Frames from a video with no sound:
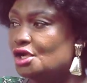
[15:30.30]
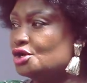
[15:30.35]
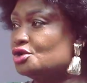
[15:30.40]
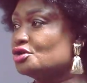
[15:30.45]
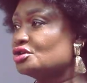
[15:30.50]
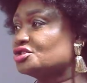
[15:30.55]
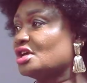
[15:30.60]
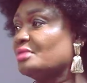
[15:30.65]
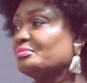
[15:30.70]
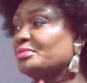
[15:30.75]
You
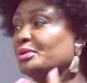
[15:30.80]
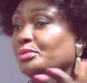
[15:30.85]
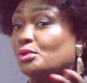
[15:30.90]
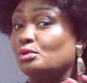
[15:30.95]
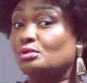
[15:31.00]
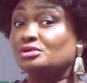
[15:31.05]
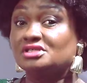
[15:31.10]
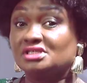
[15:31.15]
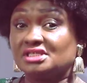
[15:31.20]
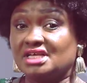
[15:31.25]
know, some
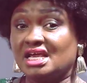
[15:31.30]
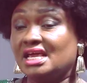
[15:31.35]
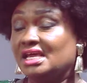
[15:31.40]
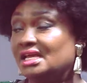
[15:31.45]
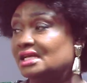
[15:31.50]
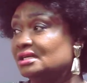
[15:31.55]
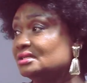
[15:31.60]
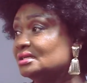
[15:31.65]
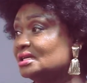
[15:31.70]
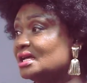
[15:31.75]
people will
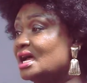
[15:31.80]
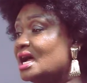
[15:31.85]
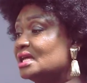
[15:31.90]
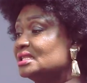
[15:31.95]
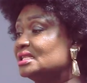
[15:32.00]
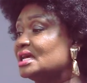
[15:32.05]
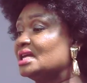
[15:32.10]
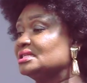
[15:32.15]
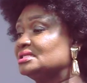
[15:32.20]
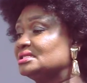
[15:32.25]
say
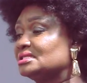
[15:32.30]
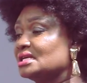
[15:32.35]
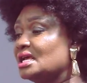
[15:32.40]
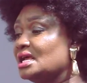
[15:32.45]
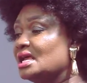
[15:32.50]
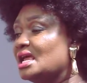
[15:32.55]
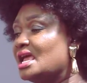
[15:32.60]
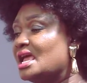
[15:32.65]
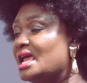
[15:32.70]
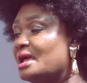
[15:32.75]
that
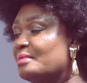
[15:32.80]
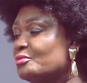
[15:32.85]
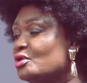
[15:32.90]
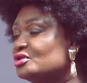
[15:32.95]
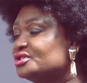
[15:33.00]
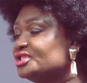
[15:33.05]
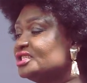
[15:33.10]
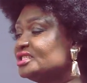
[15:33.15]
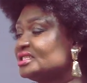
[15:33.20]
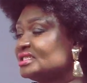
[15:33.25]

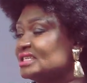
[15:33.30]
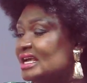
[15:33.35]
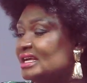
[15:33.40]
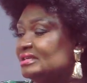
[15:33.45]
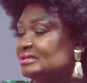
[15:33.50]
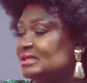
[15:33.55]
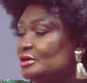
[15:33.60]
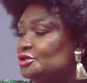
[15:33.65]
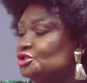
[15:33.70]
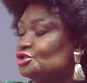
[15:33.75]
Moses
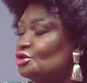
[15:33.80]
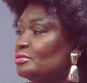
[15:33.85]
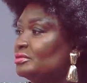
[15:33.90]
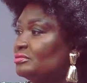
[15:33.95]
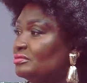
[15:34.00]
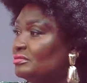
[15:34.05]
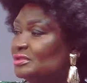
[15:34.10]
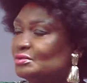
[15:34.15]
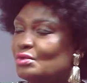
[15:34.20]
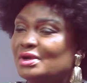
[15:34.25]
said, you
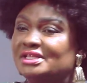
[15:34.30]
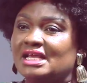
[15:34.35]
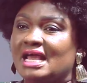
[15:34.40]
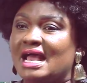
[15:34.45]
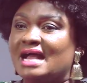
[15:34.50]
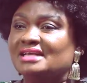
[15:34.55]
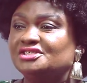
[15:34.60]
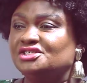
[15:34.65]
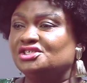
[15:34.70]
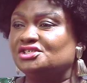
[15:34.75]
know, when they
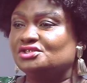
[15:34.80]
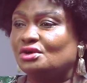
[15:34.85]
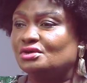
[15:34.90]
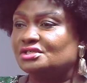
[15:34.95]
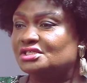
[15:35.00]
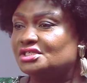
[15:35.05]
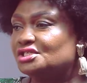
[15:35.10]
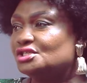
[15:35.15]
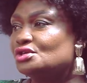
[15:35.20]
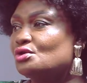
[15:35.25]
asked
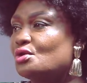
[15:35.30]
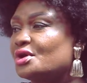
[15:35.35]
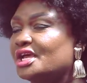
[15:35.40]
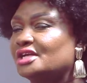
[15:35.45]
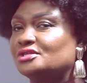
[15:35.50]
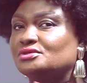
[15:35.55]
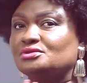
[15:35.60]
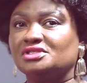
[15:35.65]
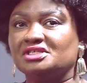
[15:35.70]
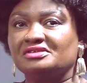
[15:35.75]
Jesus, is it
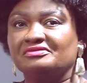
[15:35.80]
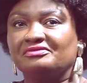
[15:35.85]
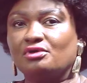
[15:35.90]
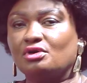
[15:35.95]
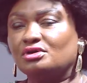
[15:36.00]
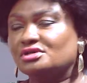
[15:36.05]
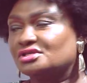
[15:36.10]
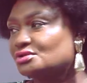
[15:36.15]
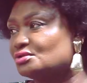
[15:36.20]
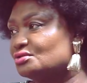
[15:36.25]
okay to
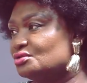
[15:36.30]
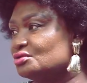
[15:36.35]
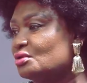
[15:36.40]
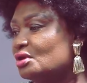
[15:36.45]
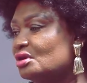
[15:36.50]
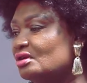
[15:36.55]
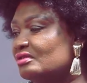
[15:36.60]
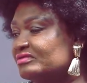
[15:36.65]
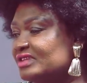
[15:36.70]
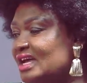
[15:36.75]
divorce, to do
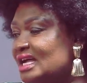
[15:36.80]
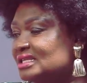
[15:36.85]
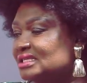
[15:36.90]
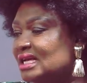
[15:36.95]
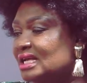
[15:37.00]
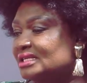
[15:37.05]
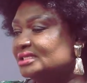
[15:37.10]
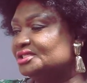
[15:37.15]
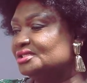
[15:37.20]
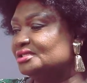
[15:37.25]
all of that?
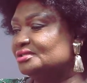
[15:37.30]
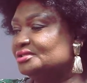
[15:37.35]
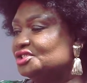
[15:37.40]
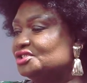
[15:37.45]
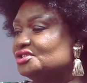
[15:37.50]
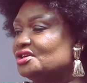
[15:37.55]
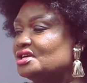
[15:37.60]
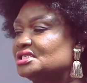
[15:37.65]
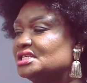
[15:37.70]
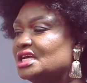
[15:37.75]
And
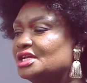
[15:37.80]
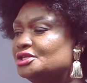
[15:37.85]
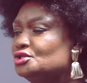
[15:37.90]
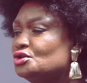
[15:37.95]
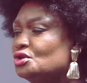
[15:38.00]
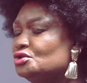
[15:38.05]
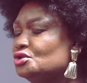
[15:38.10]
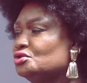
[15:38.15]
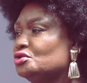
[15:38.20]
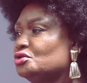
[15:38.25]
Jesus said,
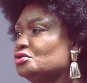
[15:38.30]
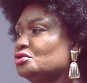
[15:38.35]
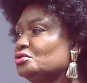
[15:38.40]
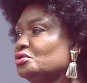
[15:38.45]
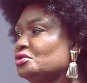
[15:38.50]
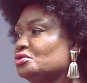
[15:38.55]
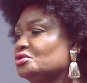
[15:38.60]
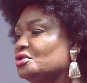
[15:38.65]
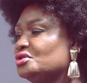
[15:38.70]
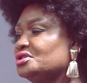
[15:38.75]

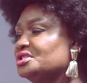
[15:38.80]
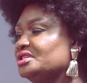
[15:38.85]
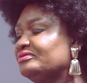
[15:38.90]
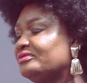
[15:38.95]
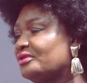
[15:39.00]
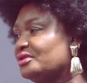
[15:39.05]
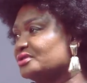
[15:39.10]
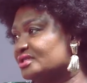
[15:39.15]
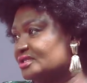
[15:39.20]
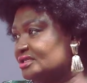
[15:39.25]
no, don't
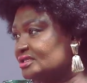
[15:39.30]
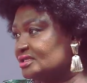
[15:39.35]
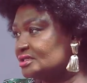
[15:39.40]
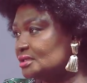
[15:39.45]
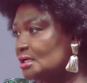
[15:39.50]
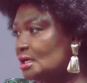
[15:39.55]
divorce.